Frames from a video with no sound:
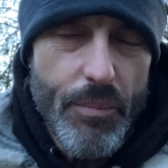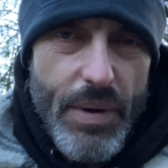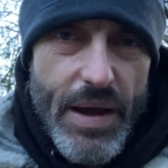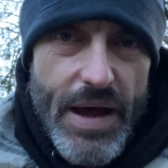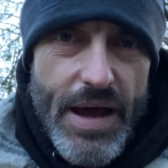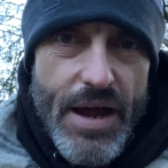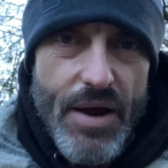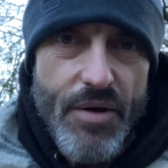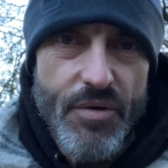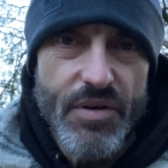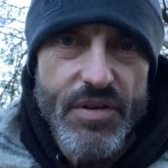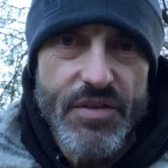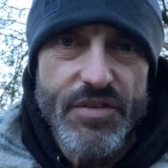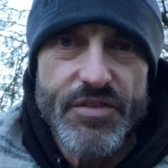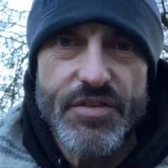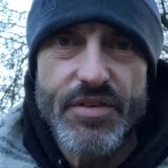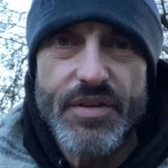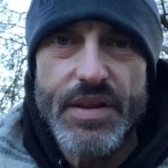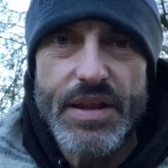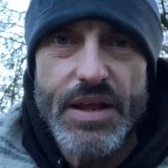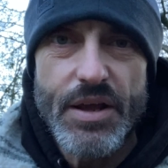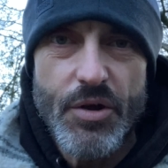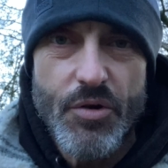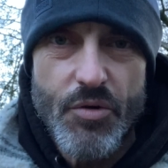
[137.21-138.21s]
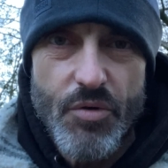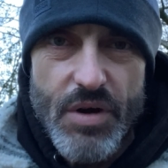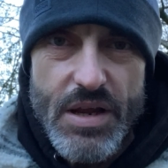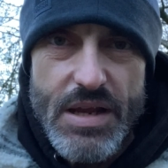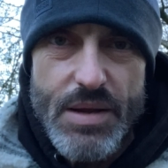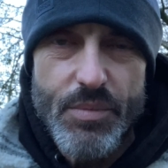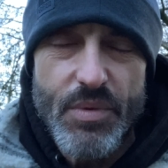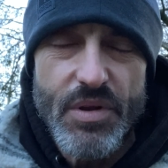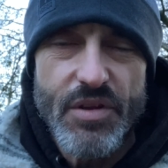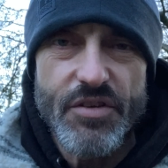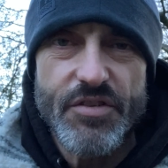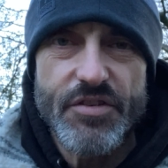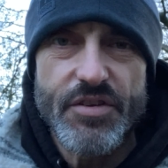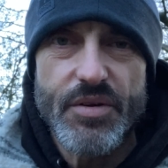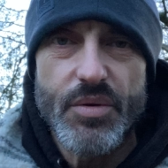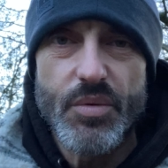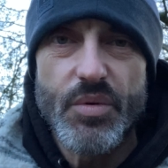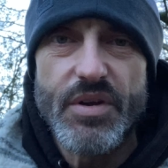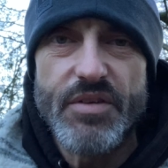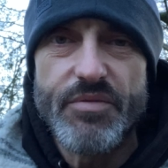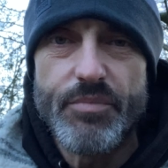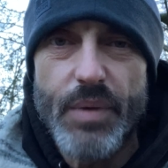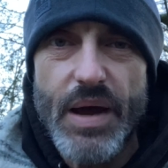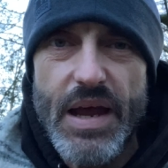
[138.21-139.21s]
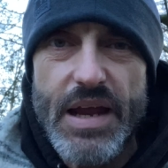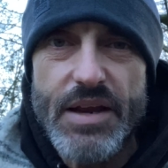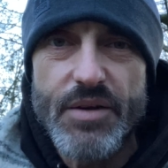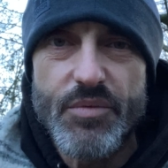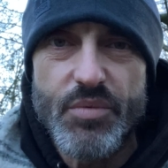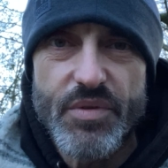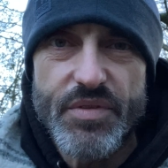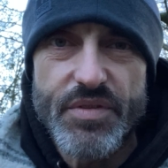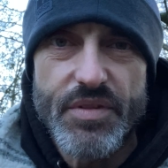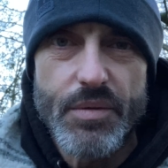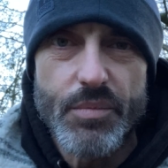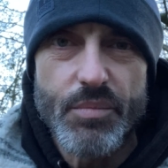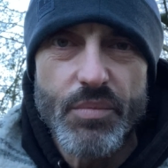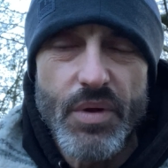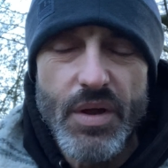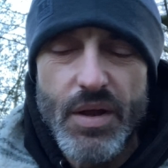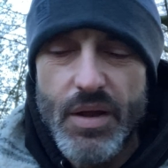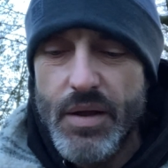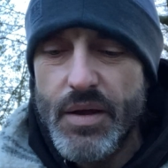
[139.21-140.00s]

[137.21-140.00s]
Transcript: parents and the agreements that we've made with them